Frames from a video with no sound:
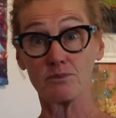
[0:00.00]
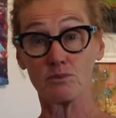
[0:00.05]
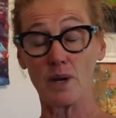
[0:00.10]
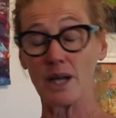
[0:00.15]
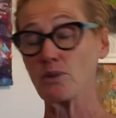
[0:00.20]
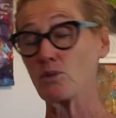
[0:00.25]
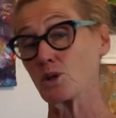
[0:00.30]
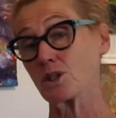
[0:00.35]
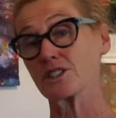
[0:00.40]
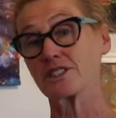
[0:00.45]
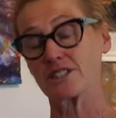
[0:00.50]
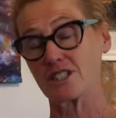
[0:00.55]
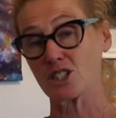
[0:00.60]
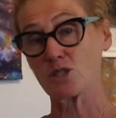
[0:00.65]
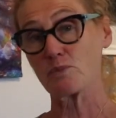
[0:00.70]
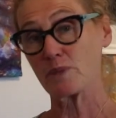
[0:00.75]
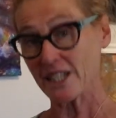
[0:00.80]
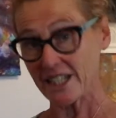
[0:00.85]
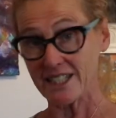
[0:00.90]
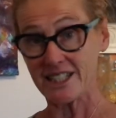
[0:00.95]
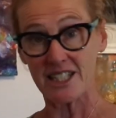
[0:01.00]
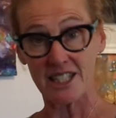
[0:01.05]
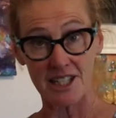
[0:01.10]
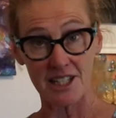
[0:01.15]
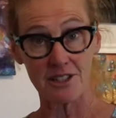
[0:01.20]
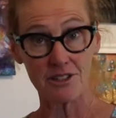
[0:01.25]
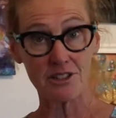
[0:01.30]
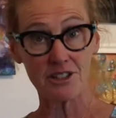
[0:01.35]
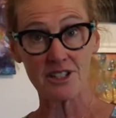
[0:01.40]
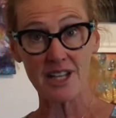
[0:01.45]
my work displayed
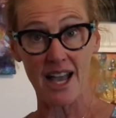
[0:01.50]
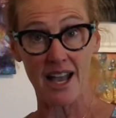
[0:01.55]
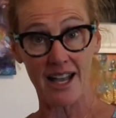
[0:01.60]
here